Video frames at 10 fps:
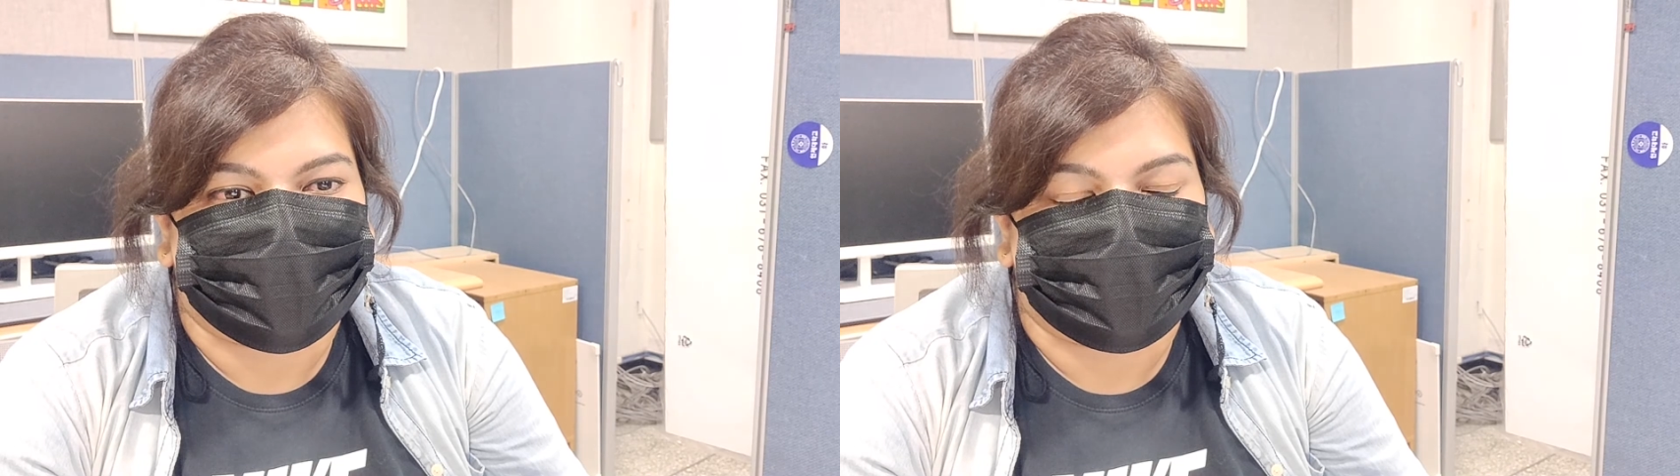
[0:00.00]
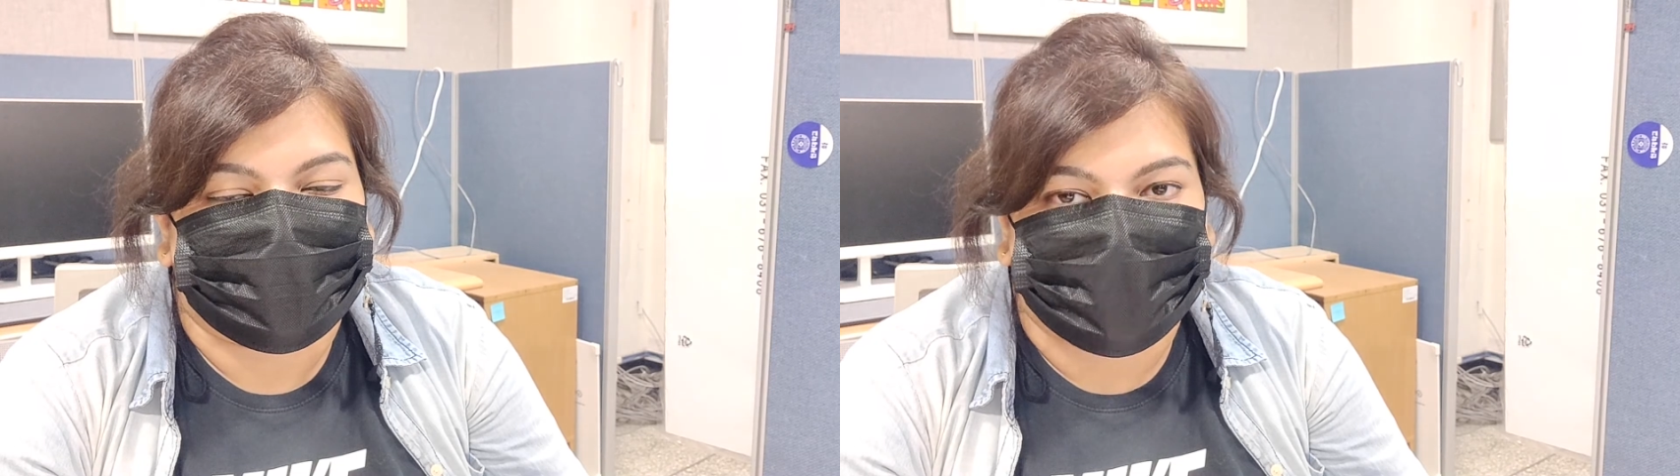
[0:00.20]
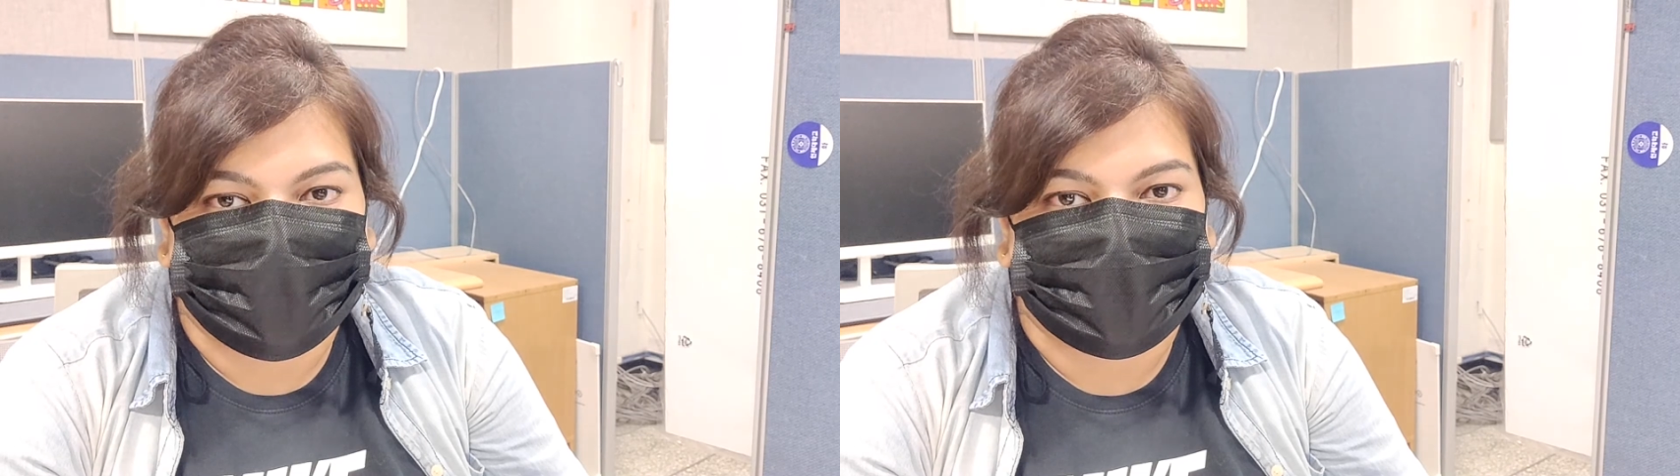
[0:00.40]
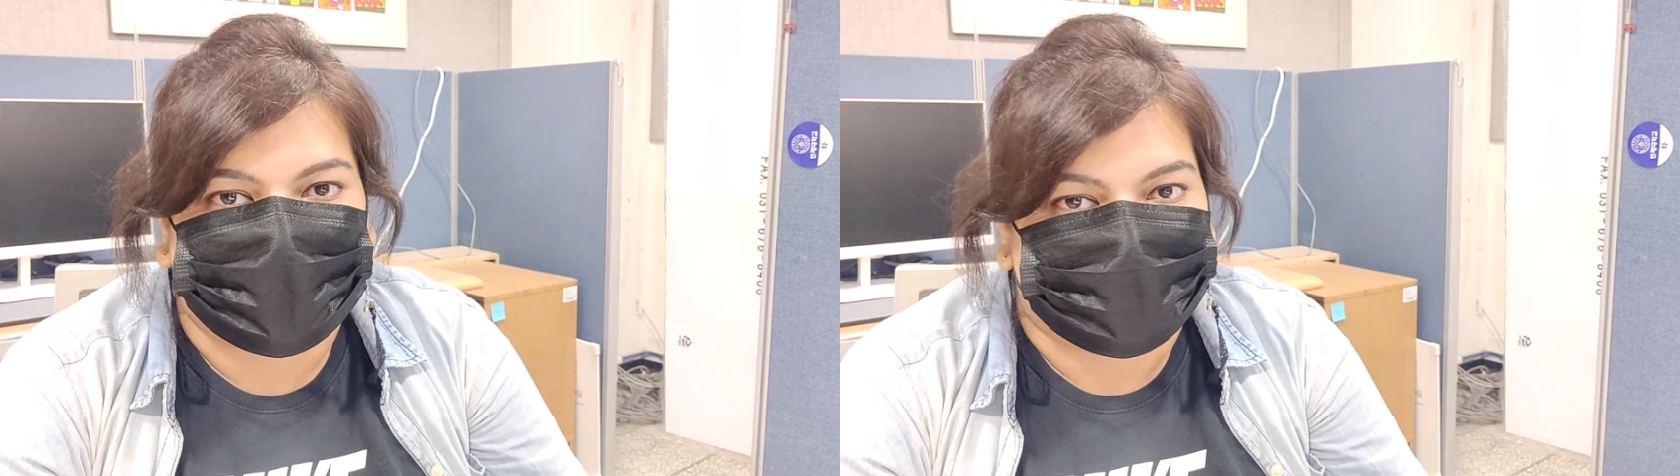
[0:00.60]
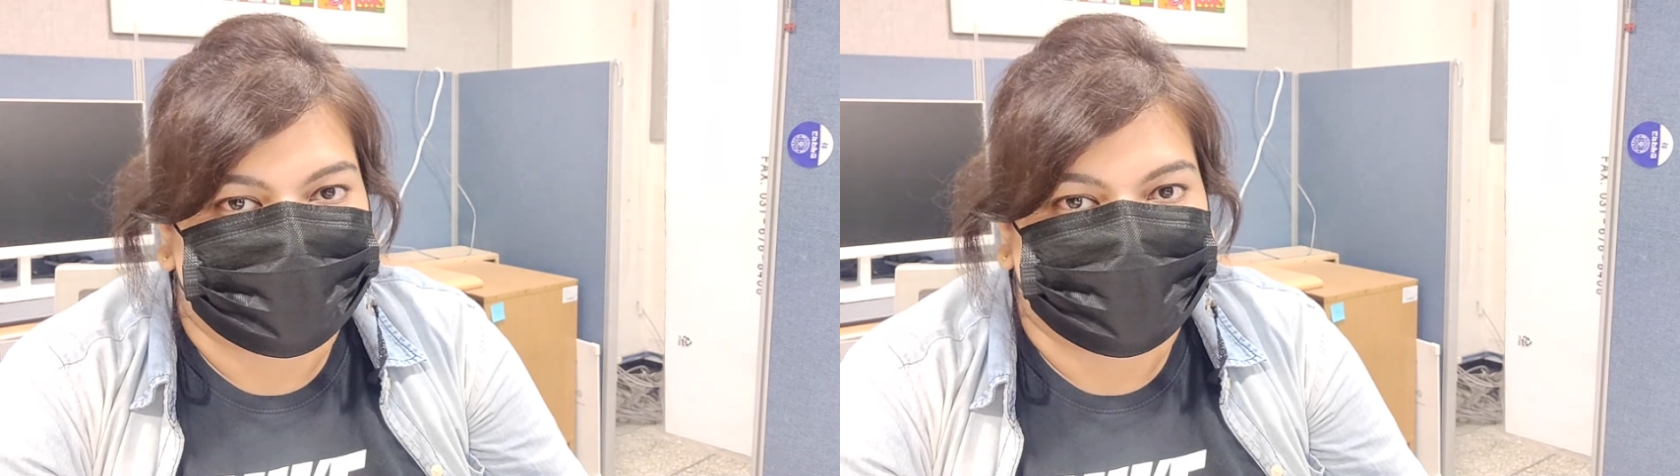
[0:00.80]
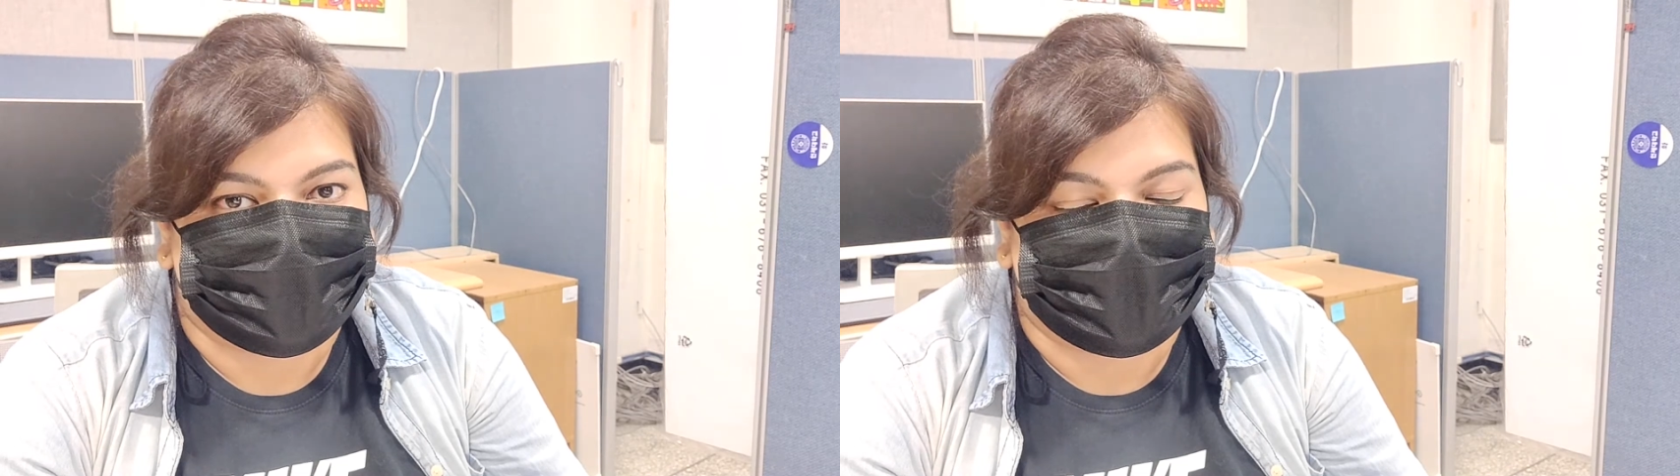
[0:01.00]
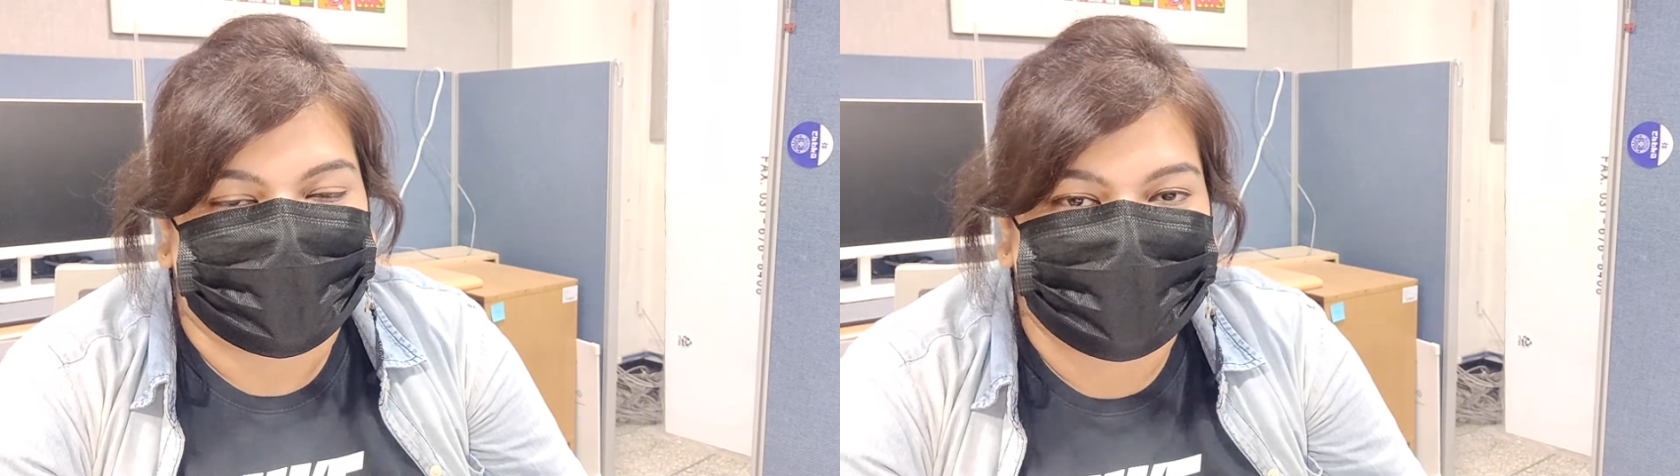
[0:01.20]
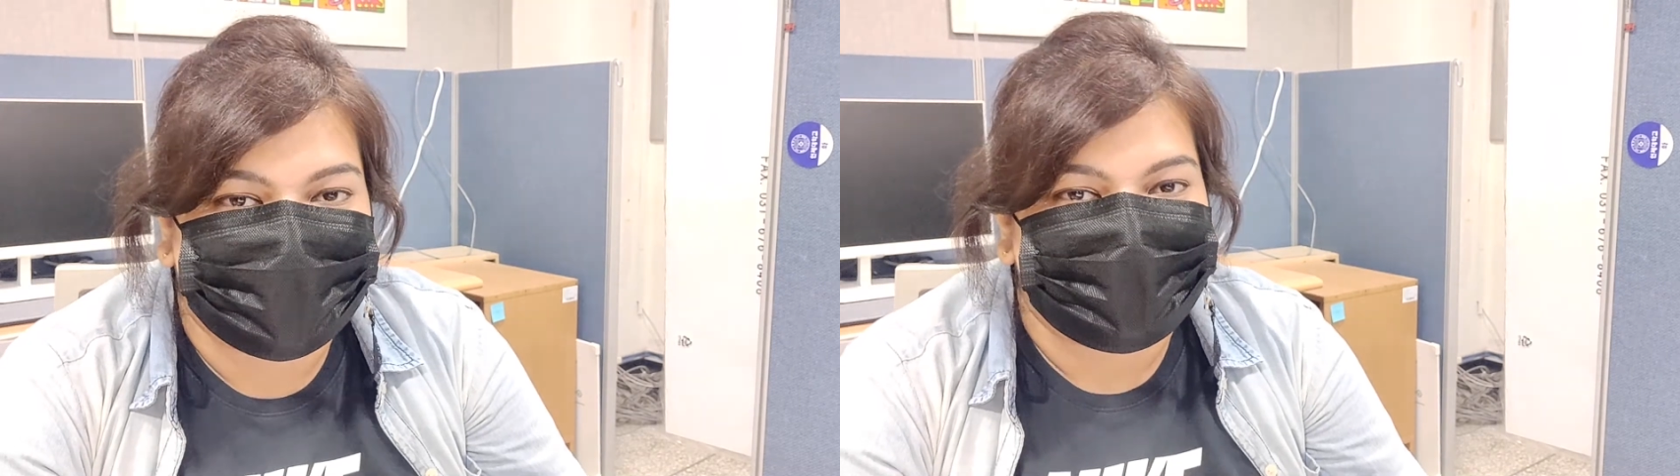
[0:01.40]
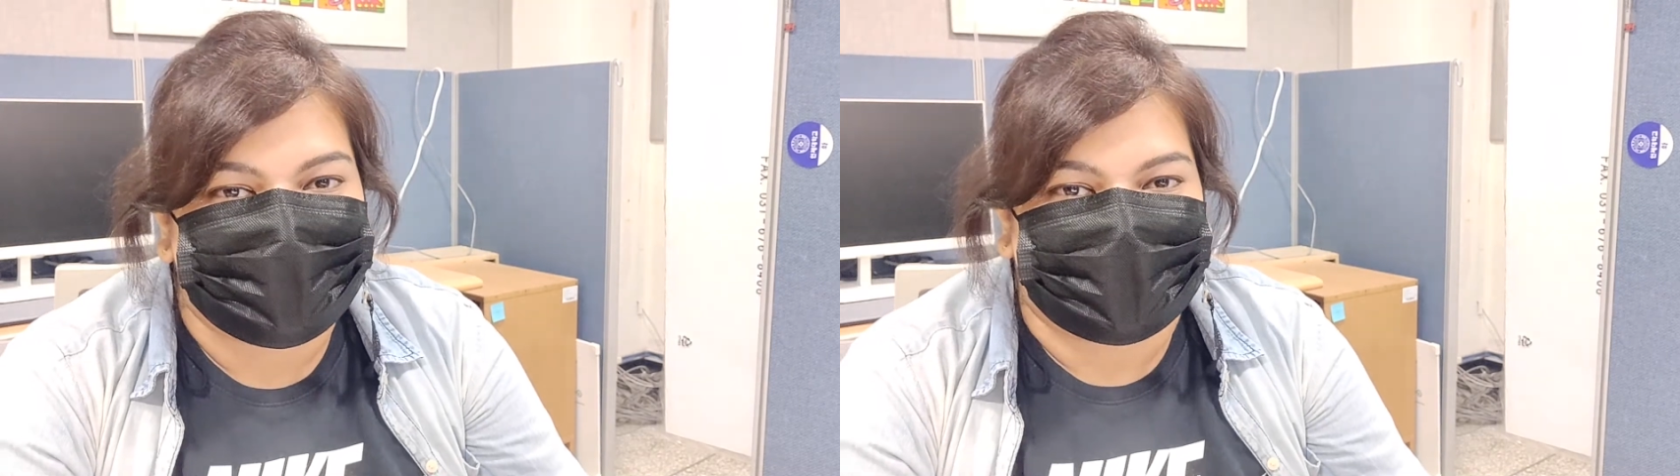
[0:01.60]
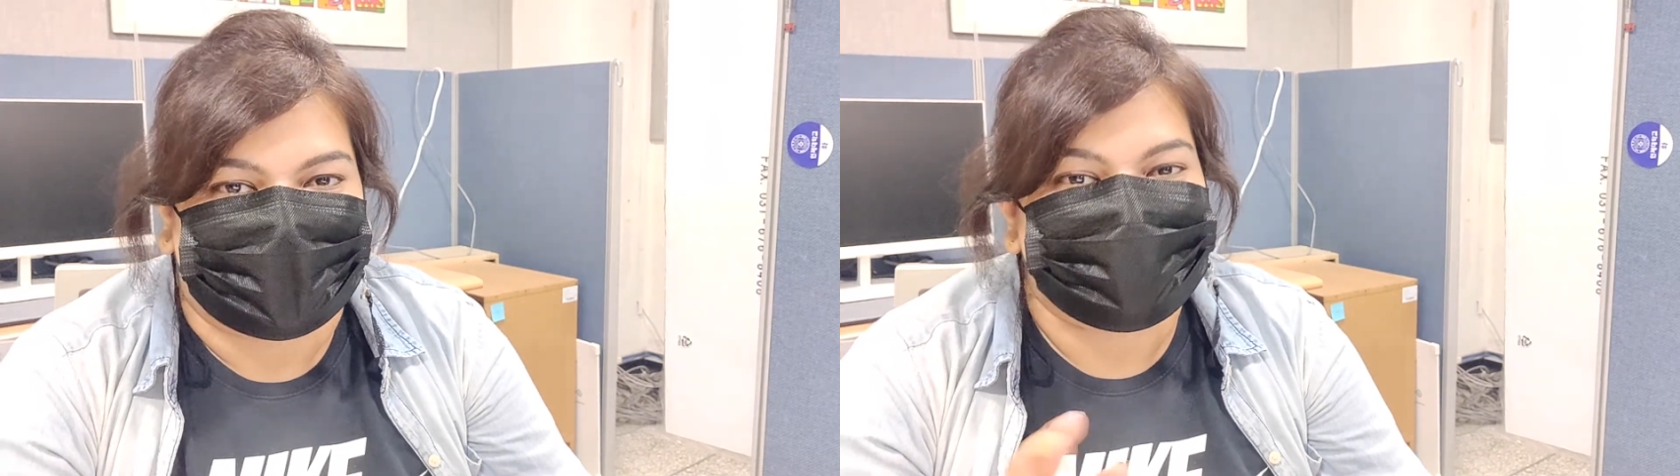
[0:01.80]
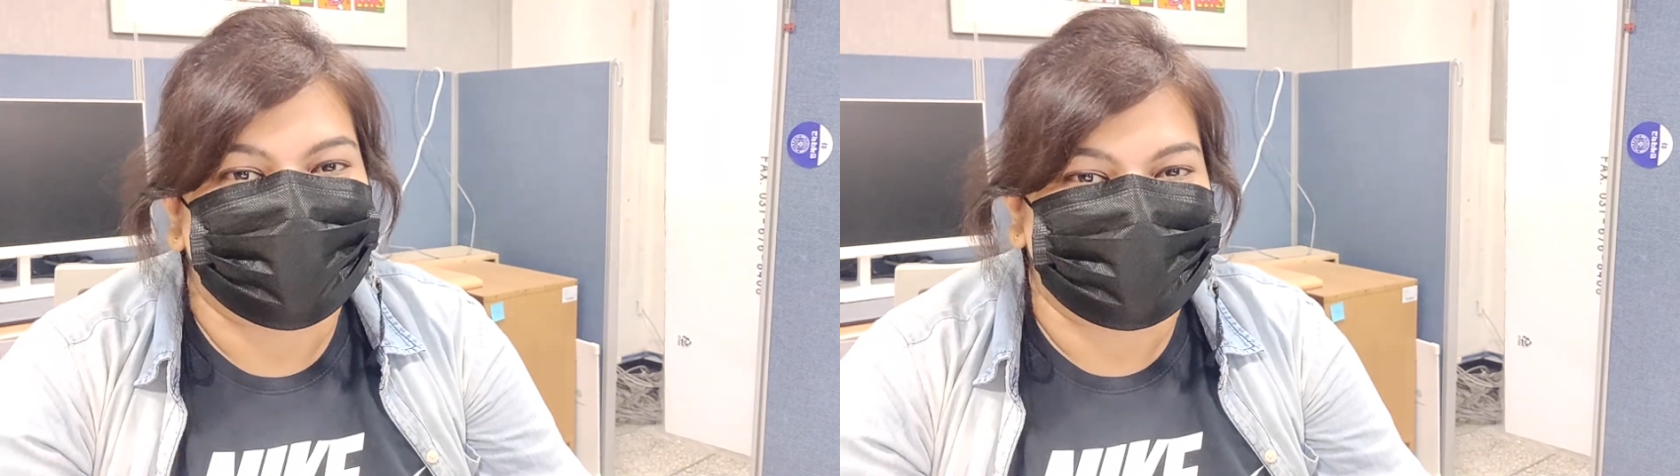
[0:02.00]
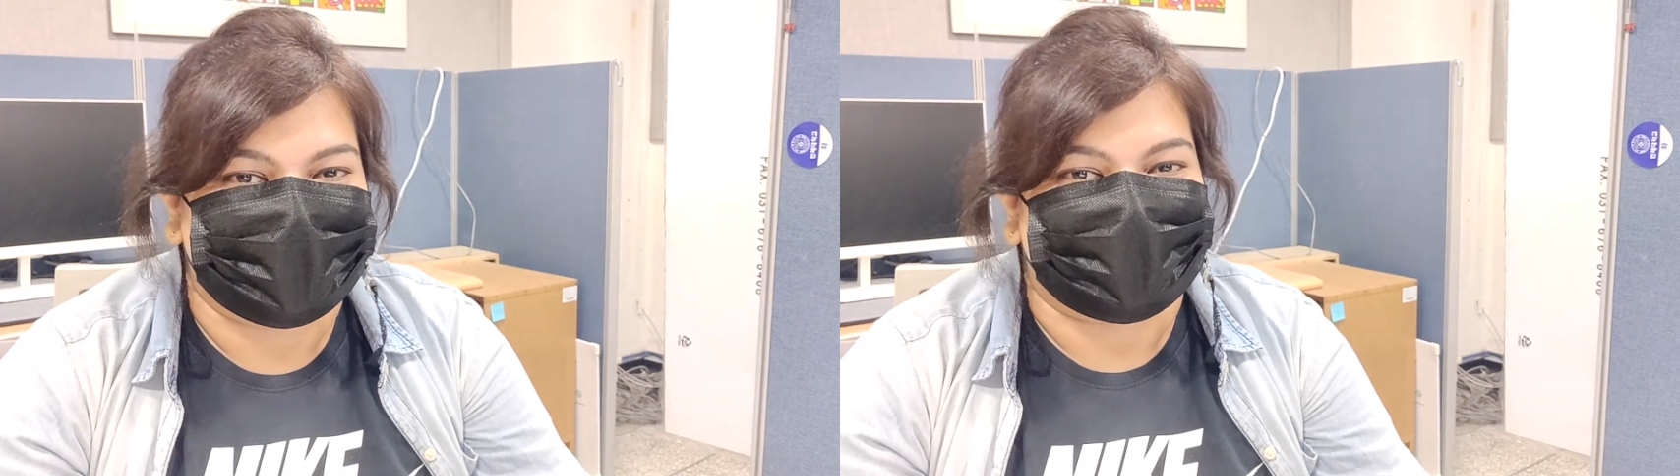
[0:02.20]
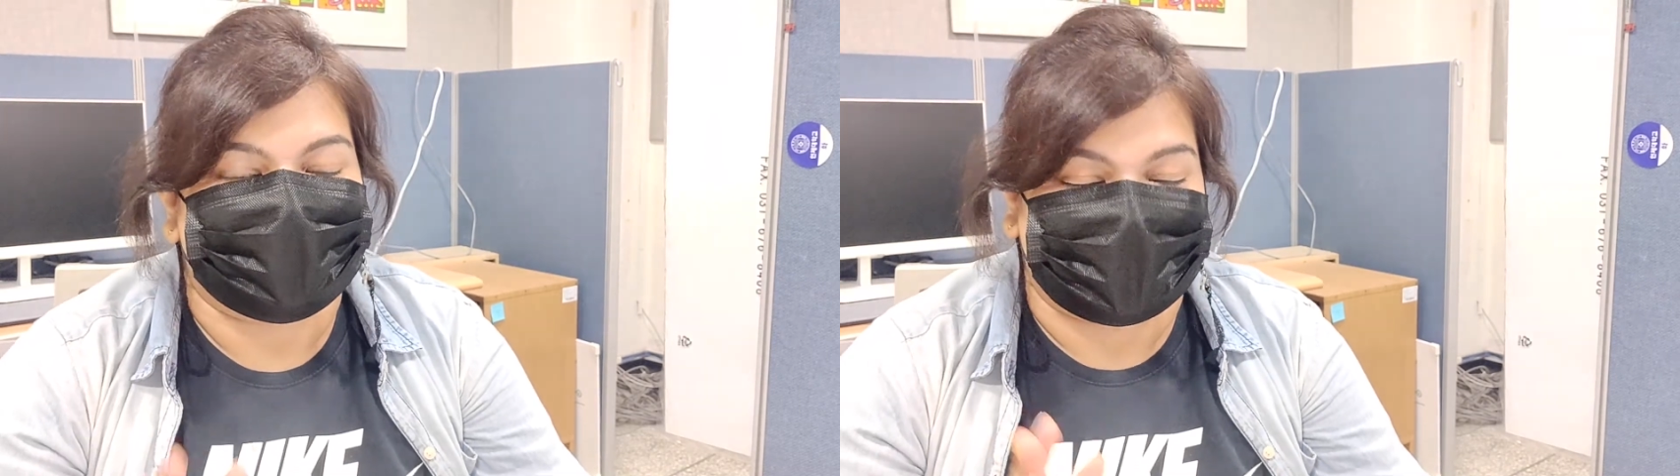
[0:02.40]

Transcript: here I am. I'm gonna make